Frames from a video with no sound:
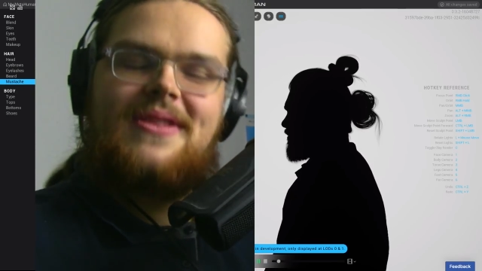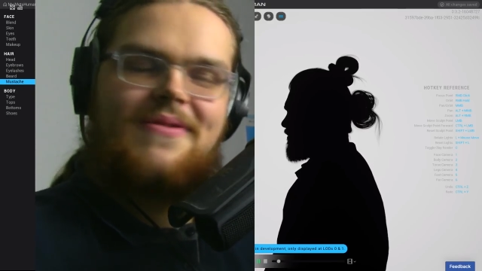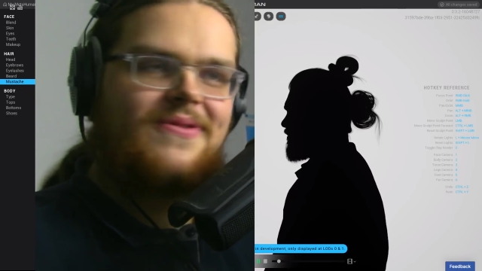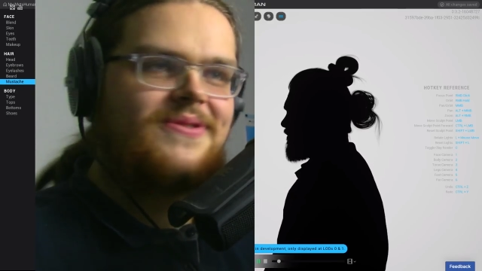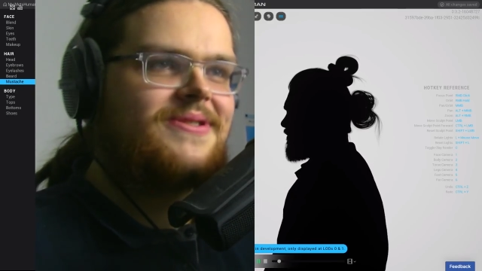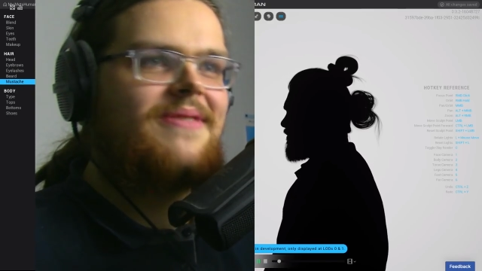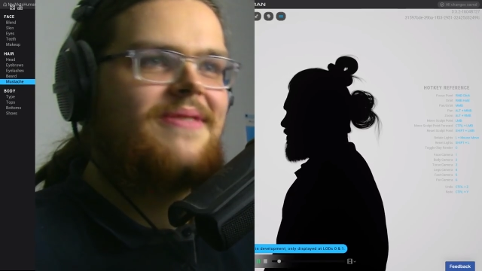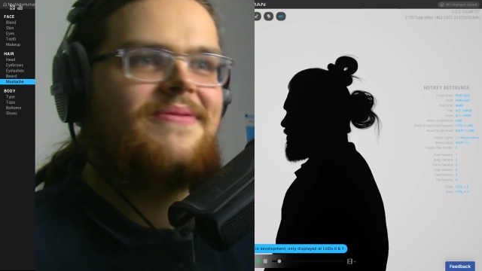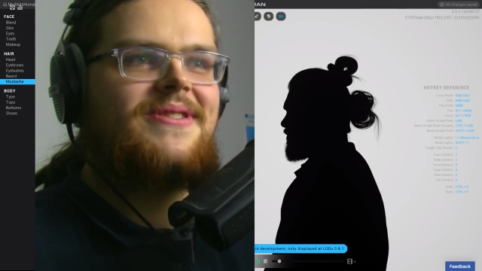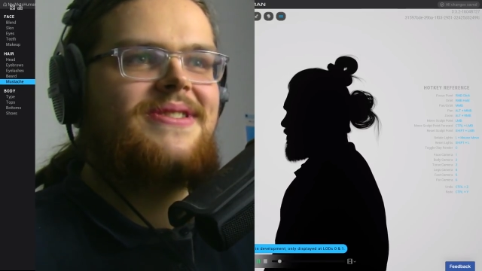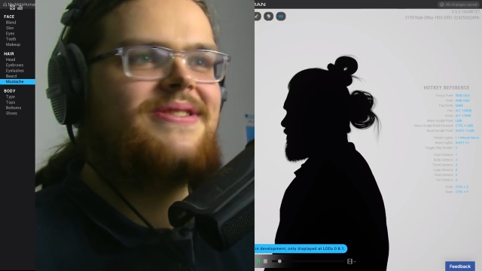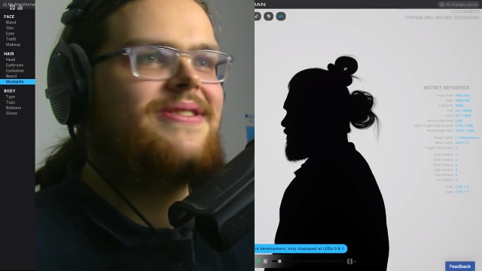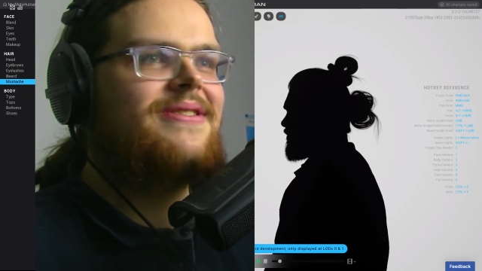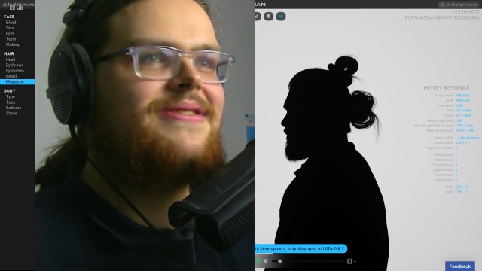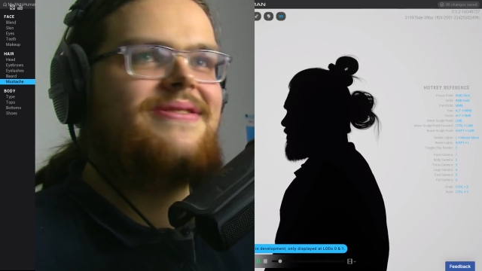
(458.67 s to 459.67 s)
for some
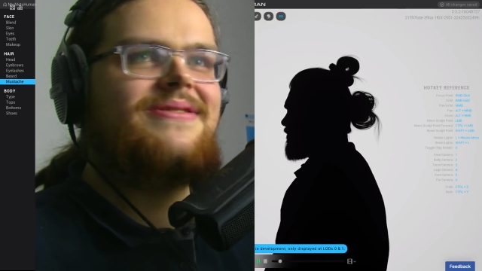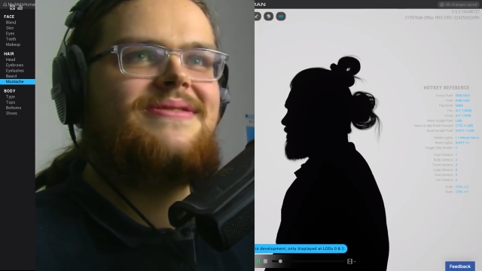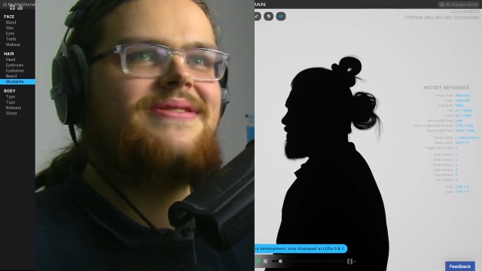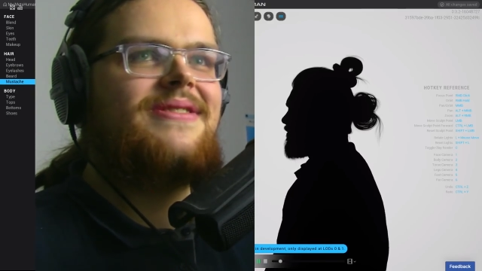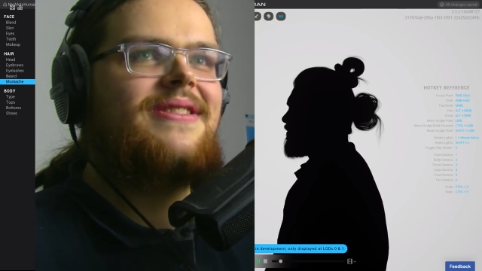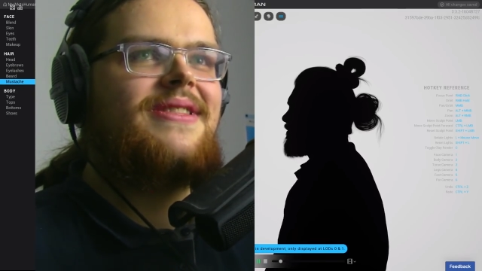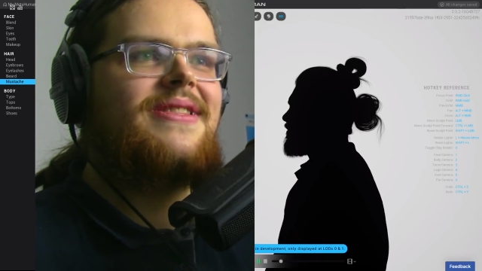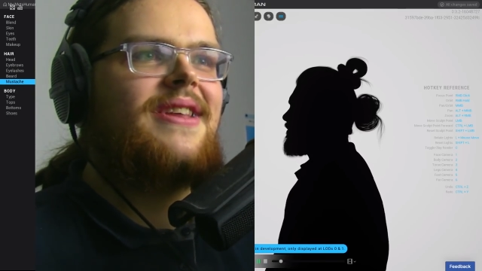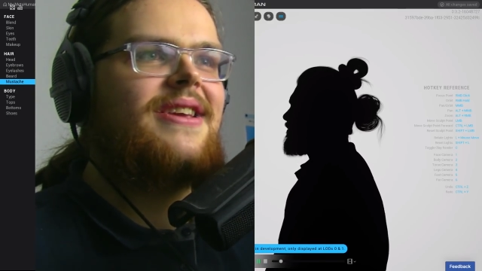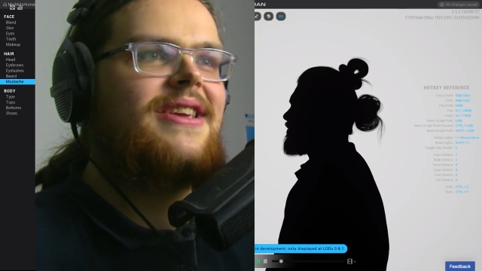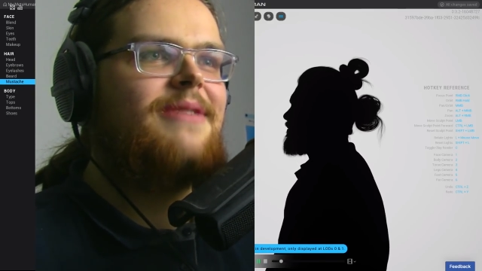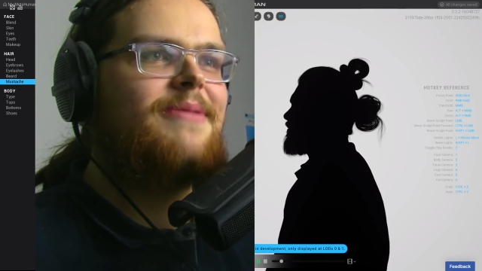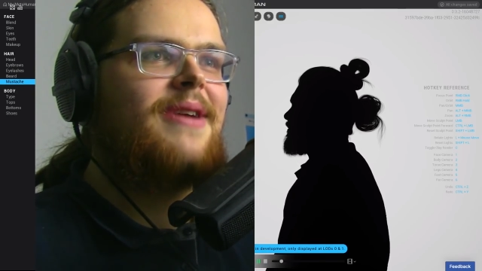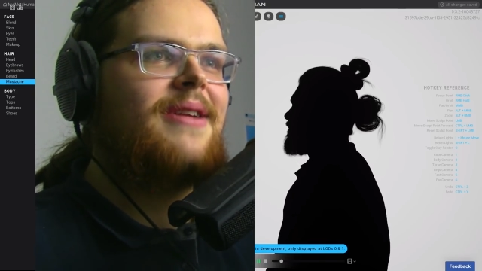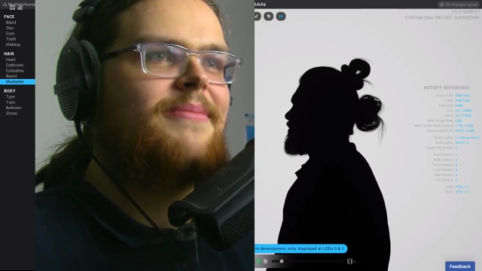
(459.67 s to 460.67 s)
reason, they
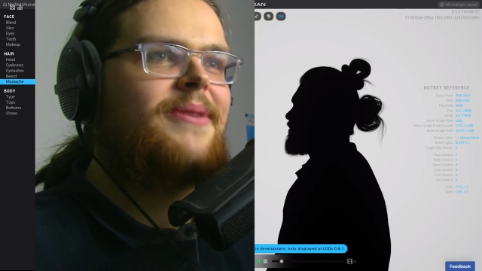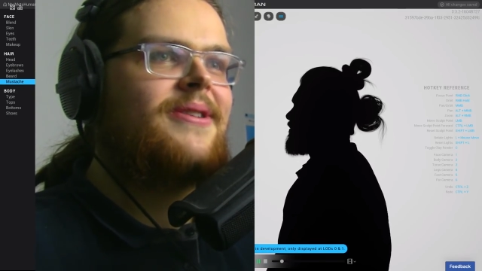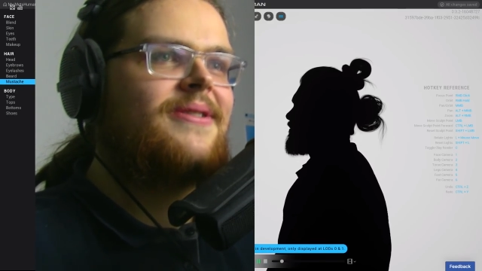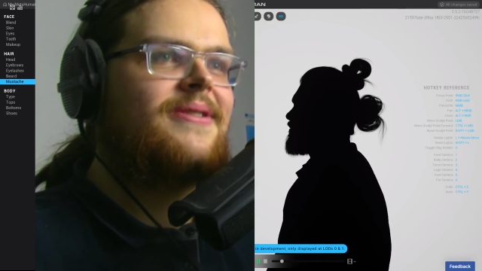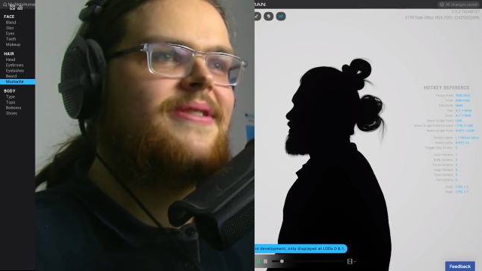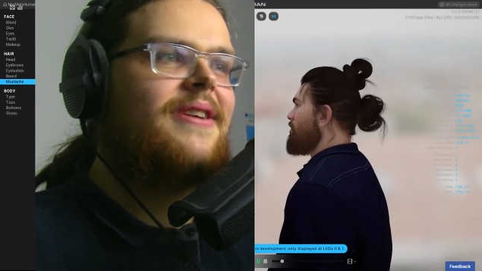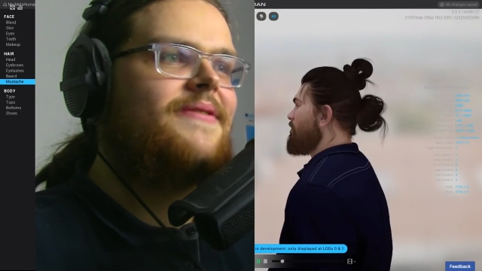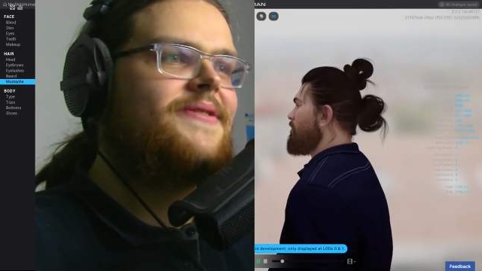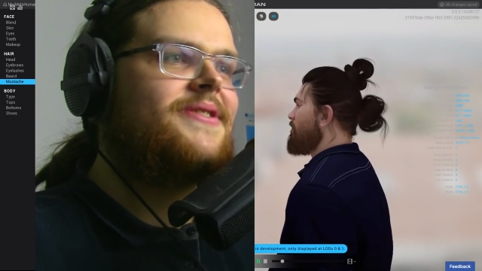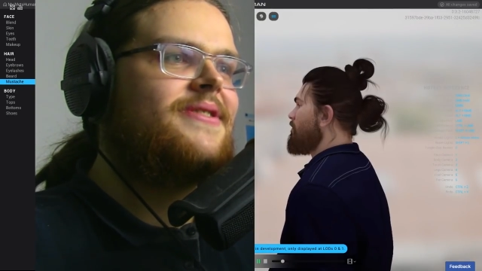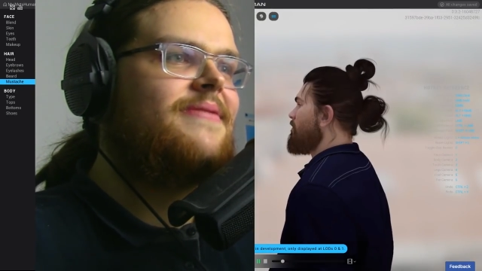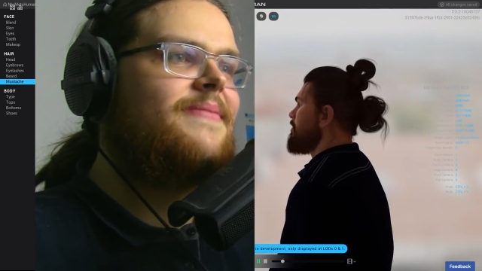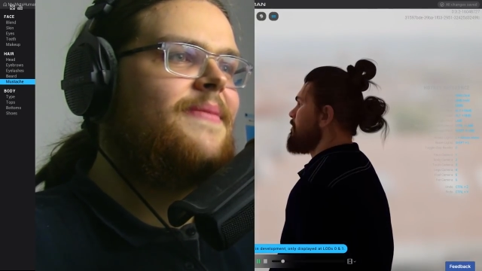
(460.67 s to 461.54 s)
keep getting better every time.